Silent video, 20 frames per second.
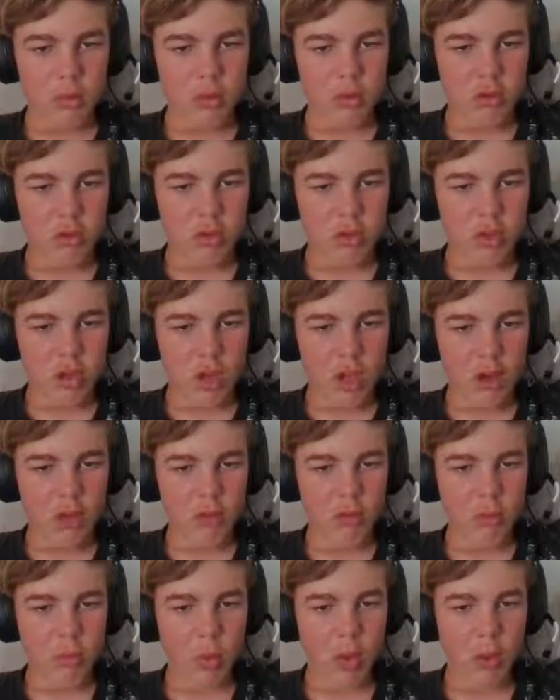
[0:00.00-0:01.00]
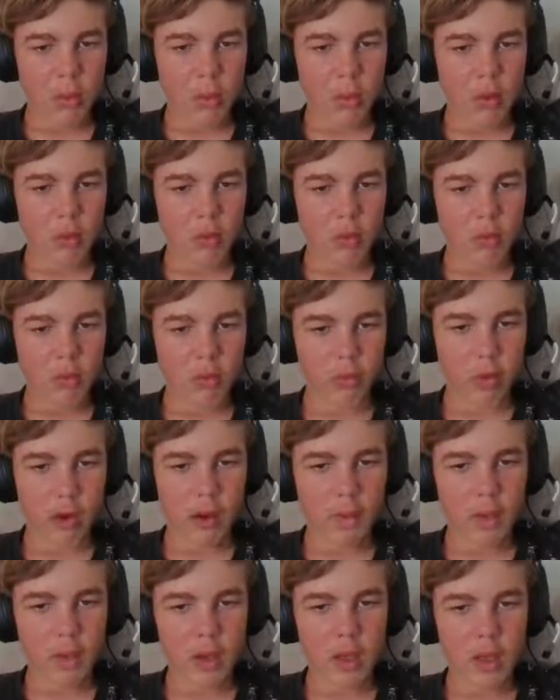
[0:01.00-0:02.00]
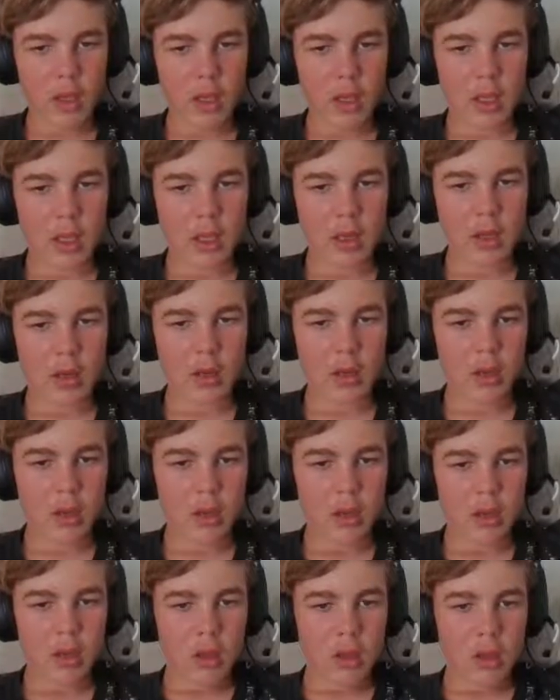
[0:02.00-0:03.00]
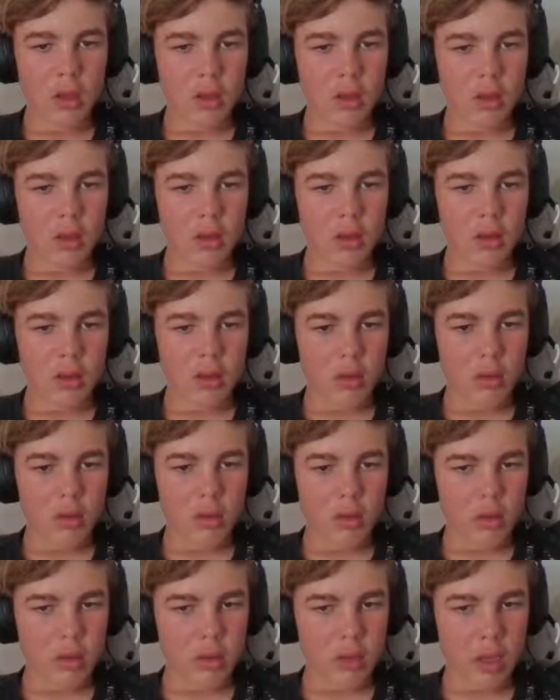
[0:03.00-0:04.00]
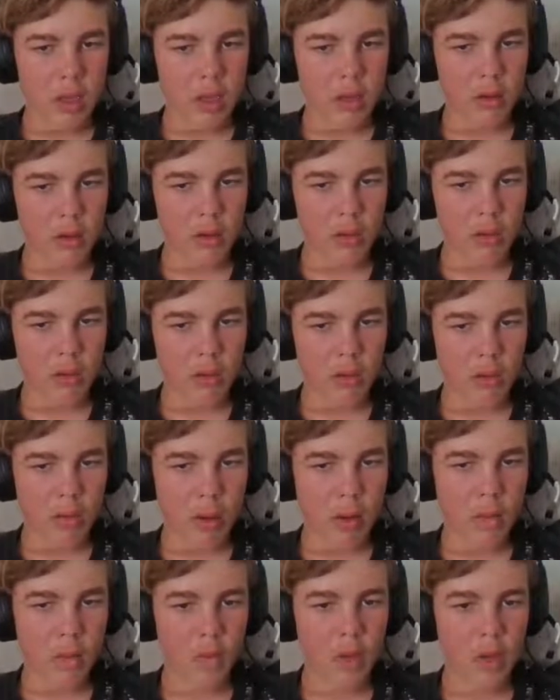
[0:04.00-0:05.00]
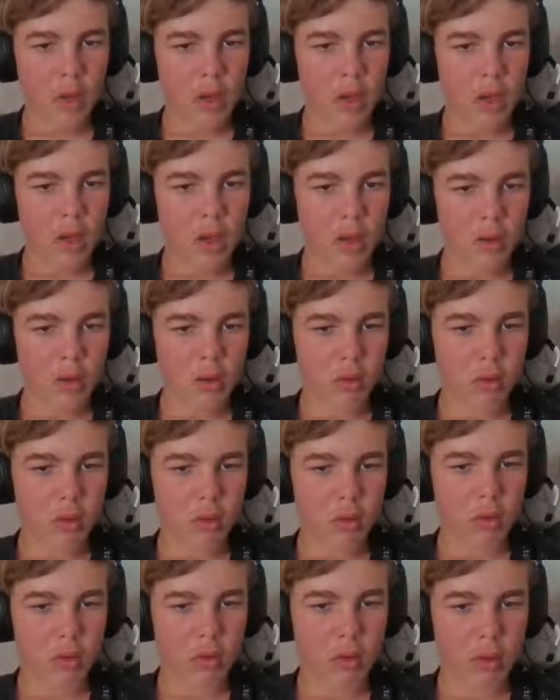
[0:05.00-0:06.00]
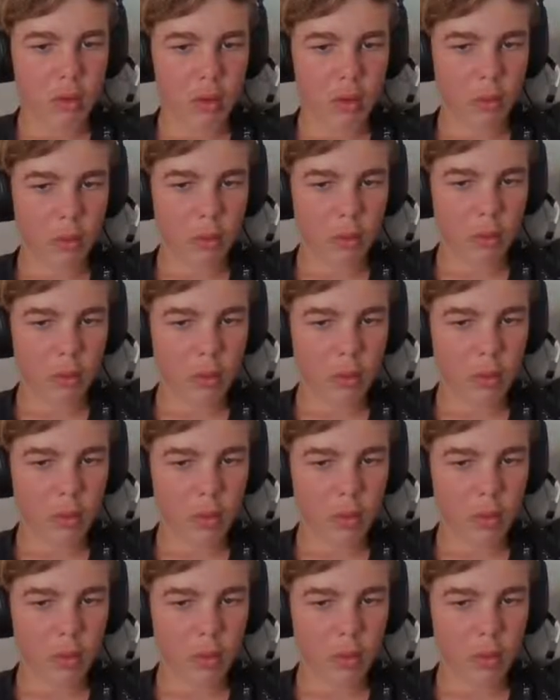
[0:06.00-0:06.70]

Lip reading: change y by gravity and set gravity to 0.